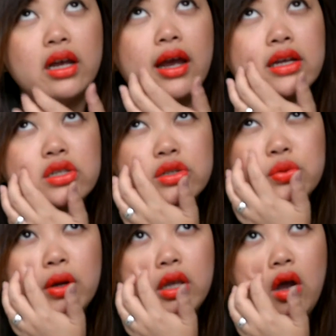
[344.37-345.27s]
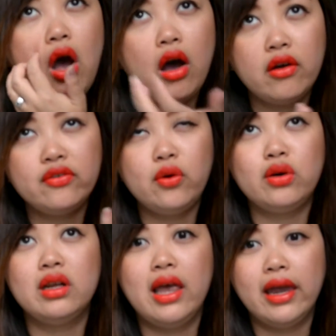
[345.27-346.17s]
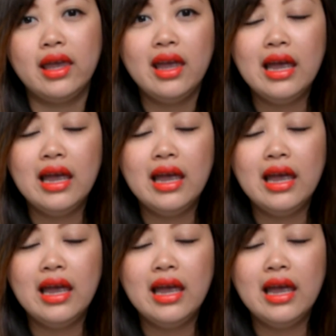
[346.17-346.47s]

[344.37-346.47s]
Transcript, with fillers: extra twenty off, or like